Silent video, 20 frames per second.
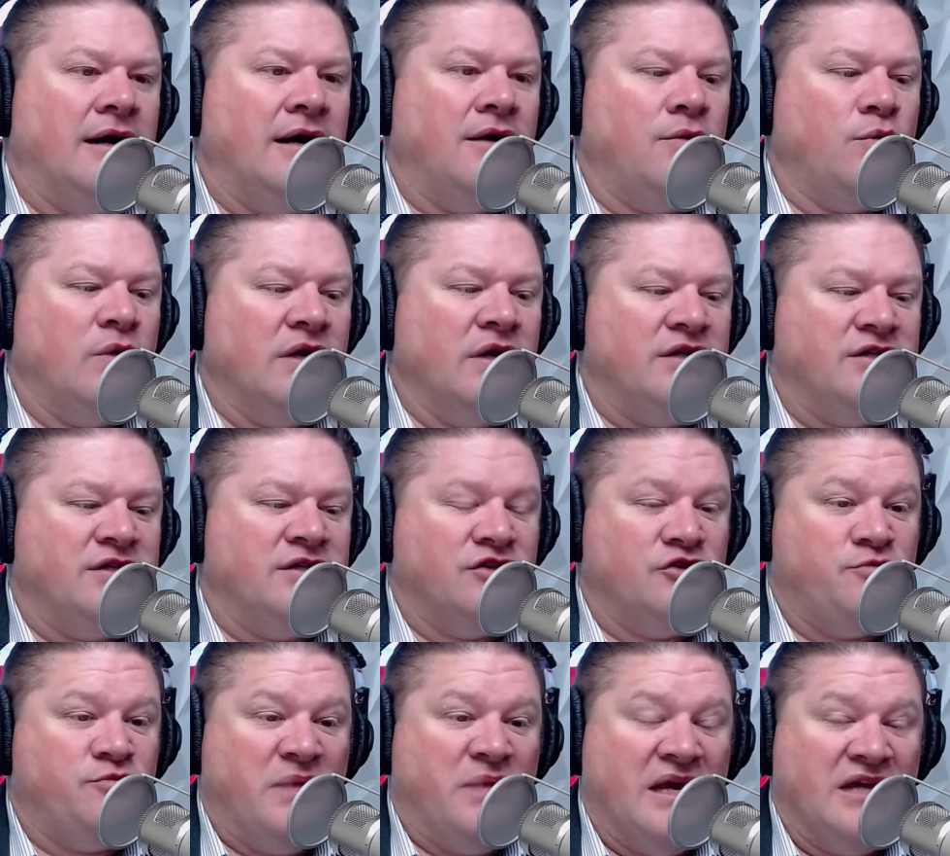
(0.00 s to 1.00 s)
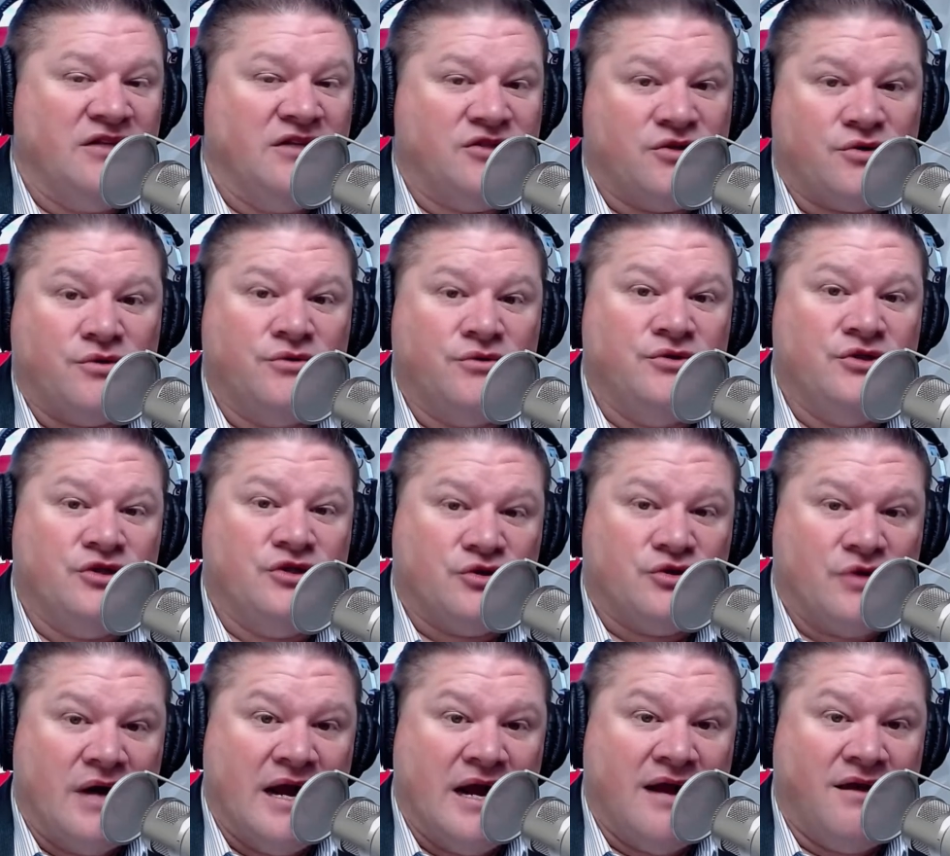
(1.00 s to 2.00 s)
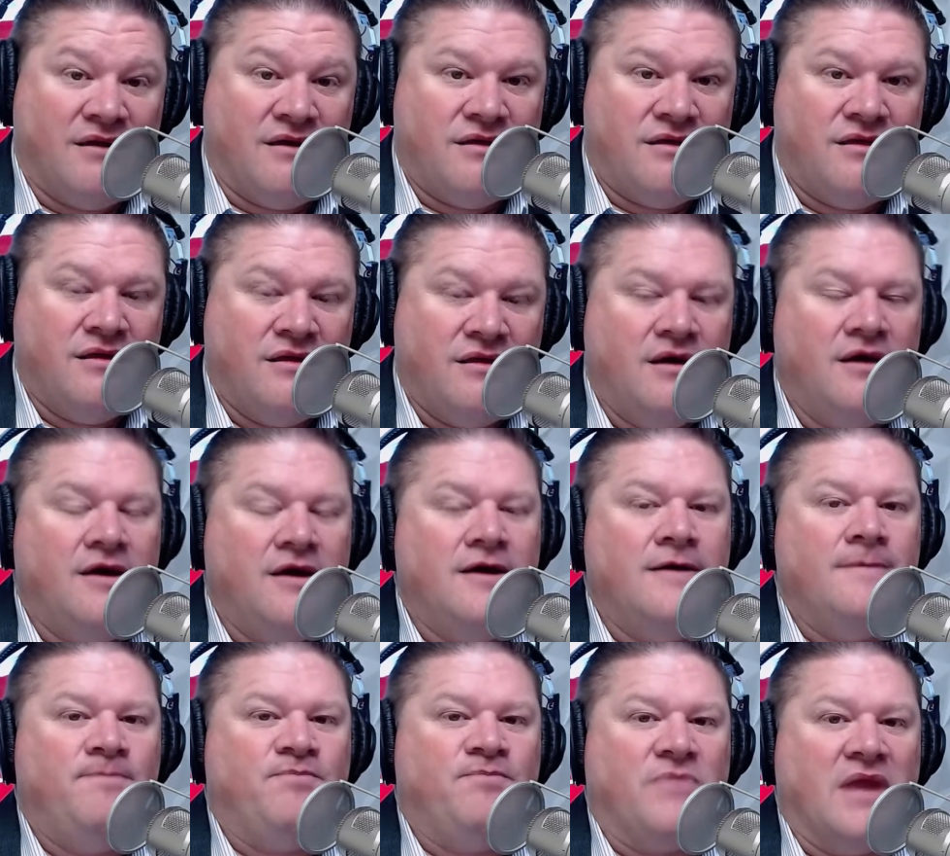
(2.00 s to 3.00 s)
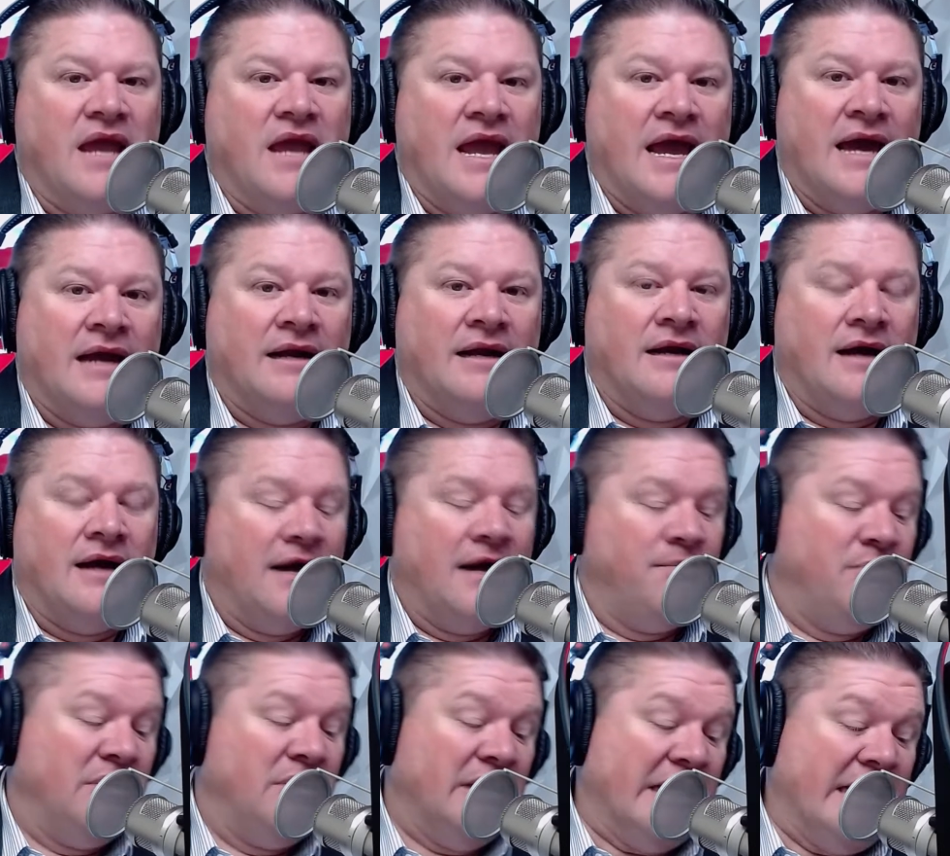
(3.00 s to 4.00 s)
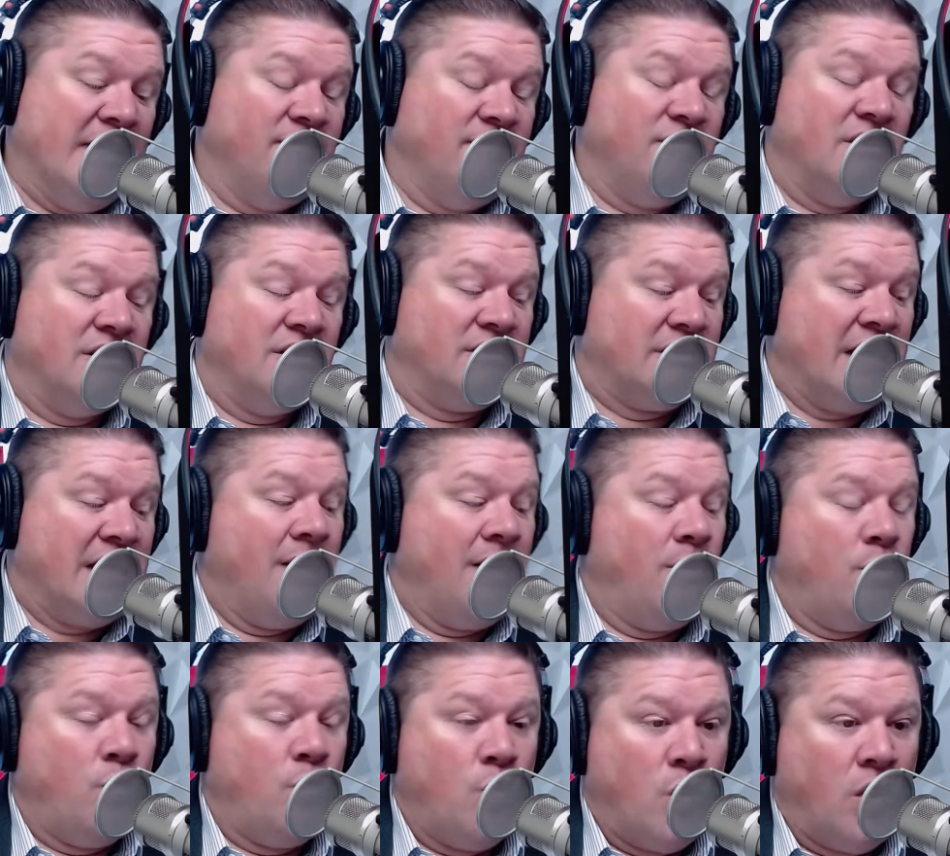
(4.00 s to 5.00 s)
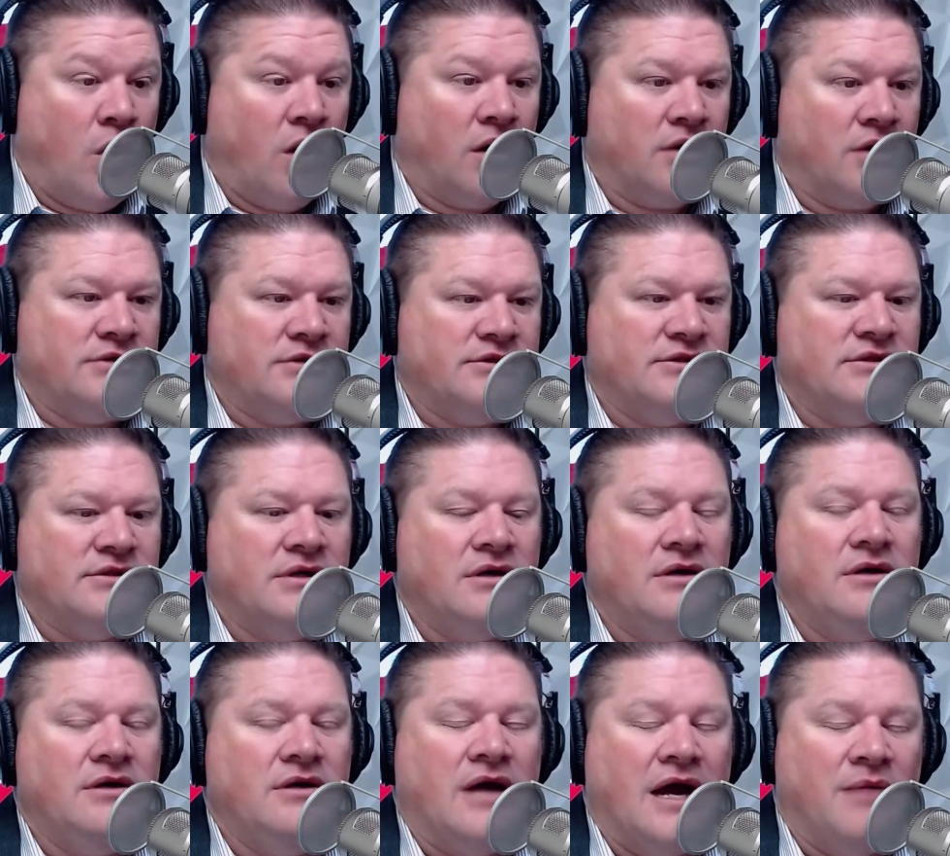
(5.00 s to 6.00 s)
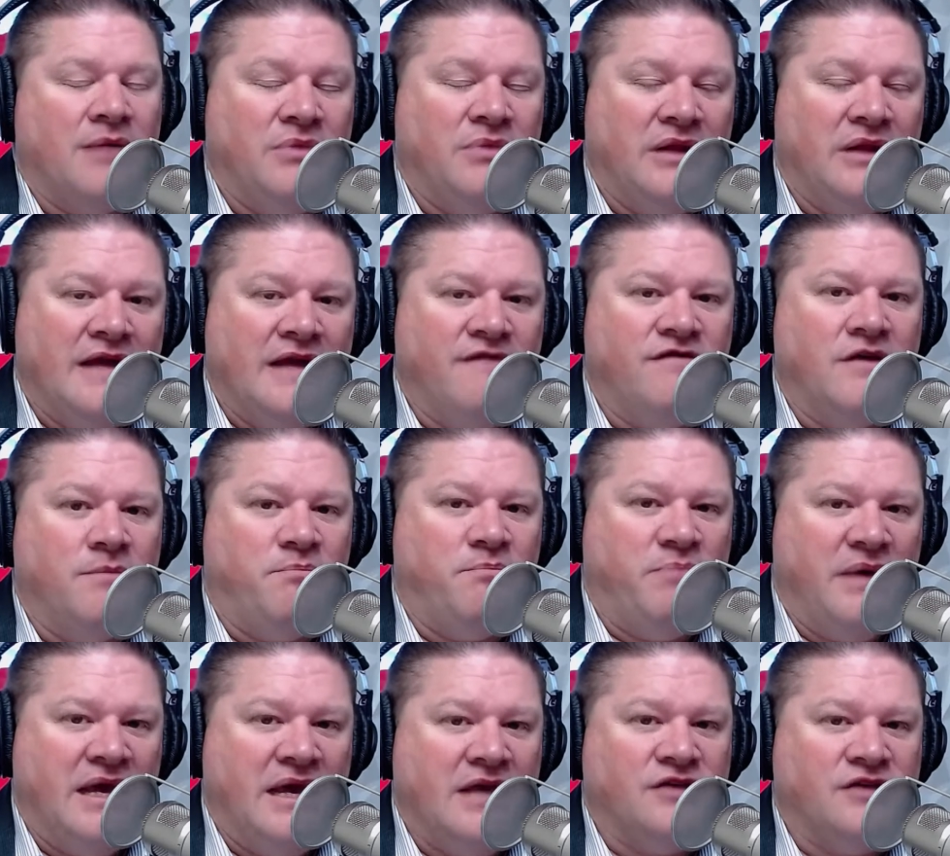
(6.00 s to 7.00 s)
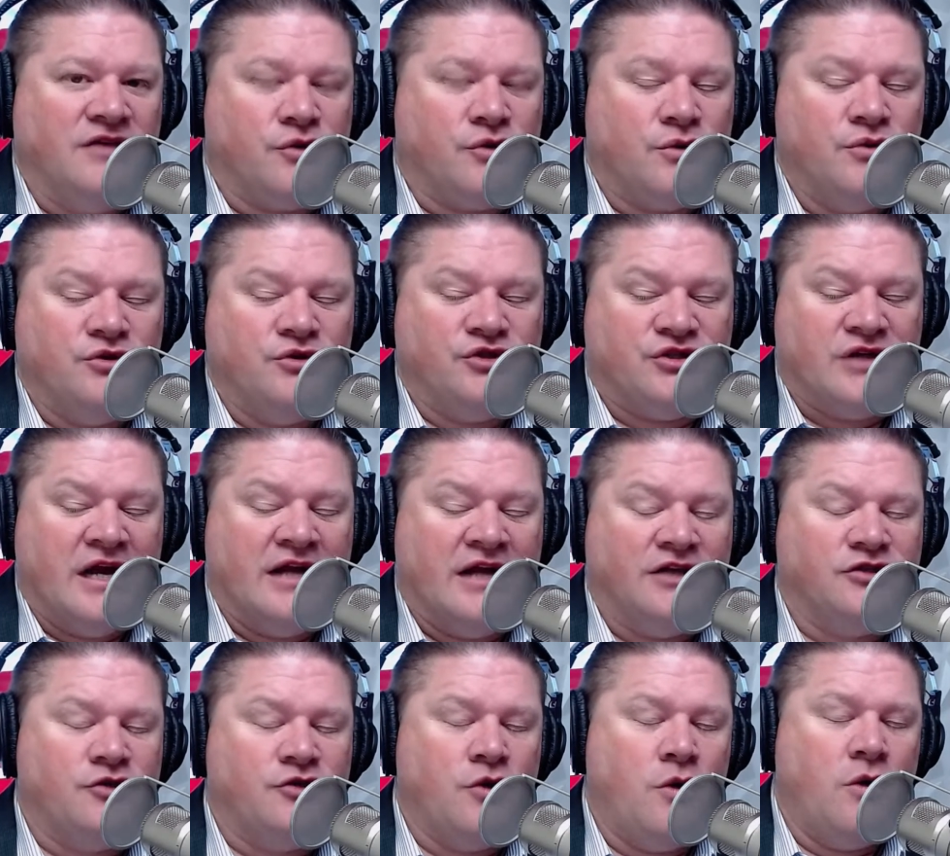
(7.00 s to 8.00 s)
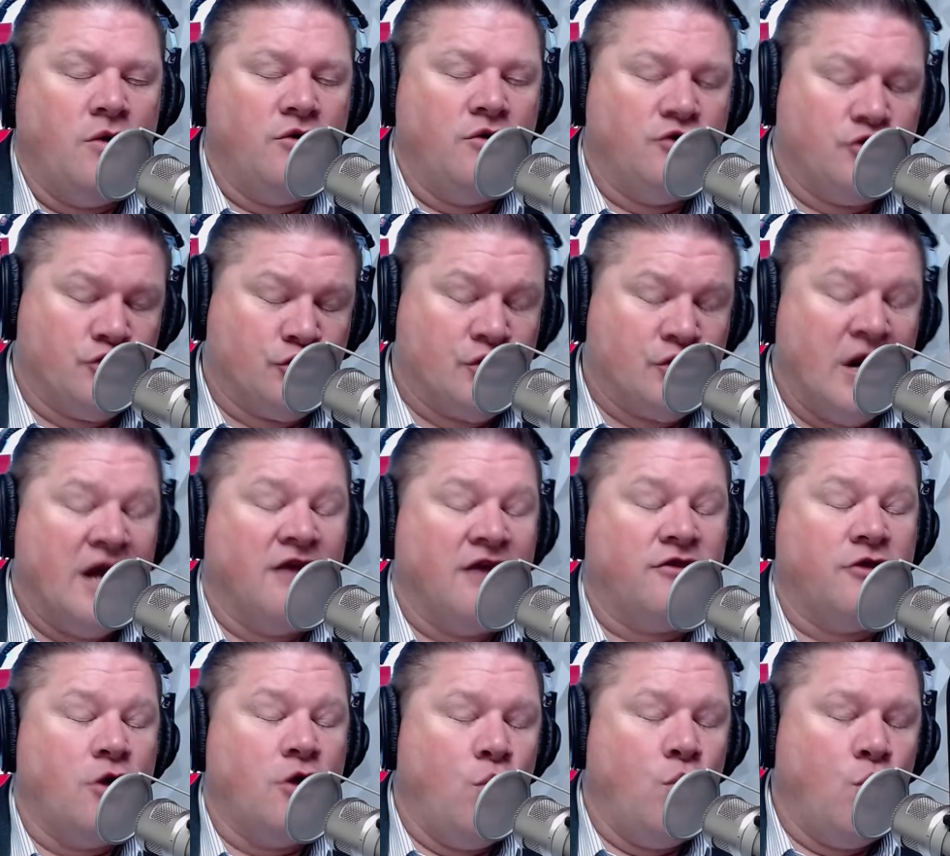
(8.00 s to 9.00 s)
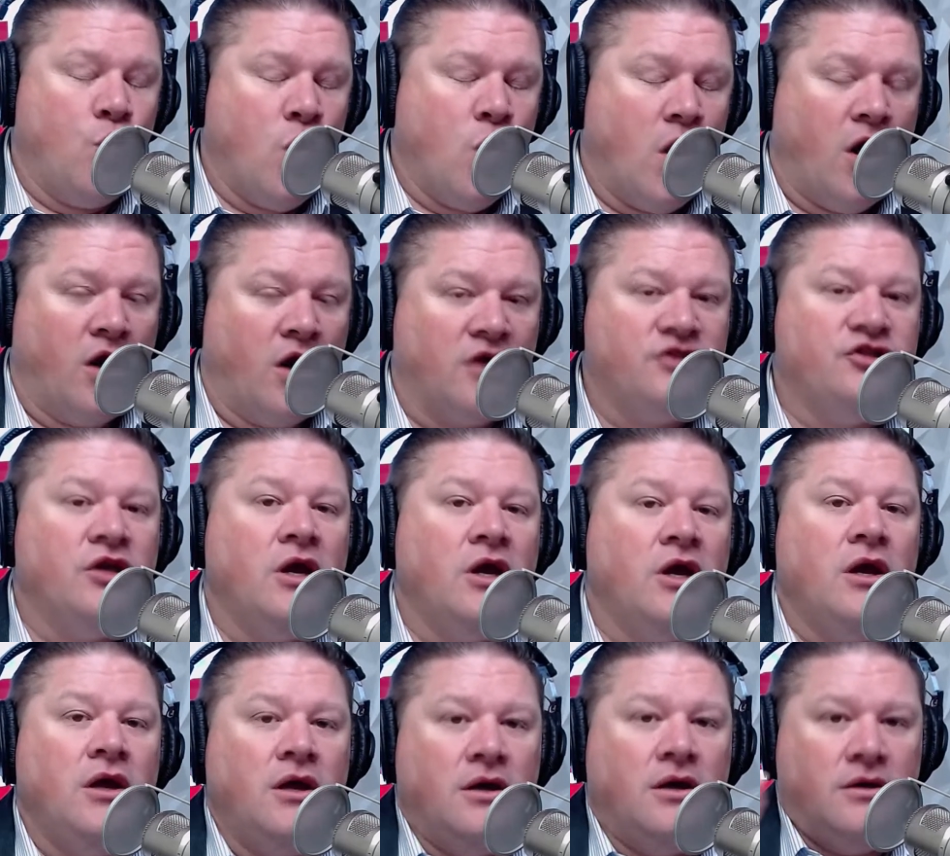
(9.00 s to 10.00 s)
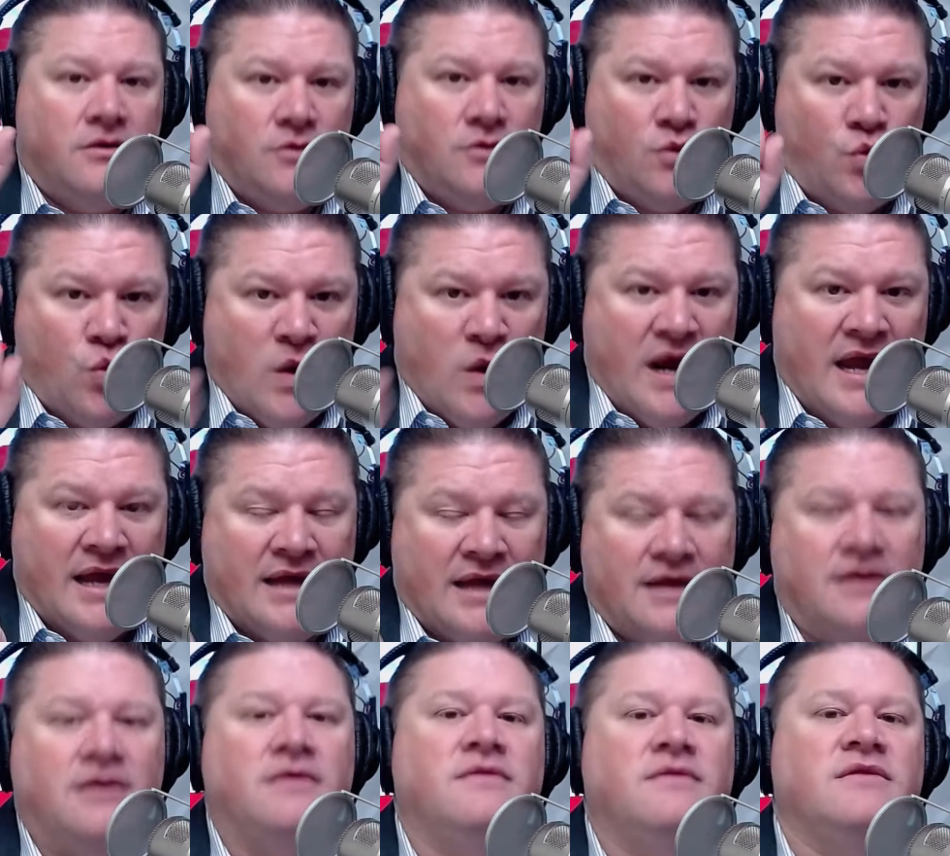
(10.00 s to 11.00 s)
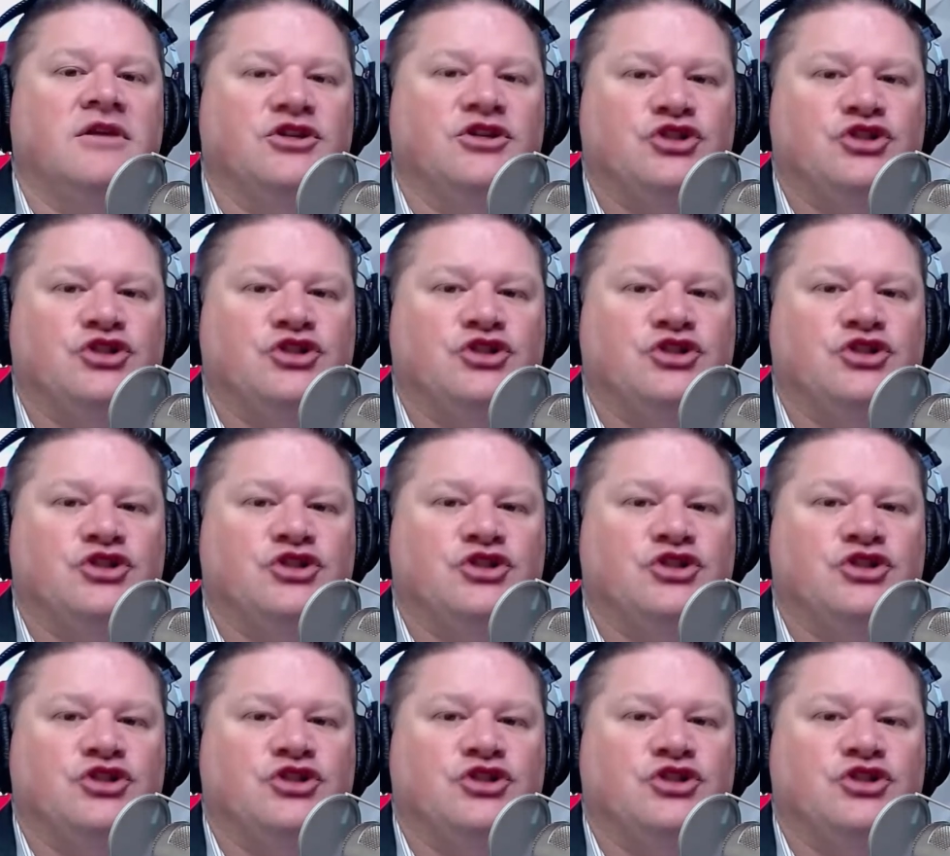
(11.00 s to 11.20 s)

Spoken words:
which is peace through strength. And I believe that works. I believe that peace through strength works when the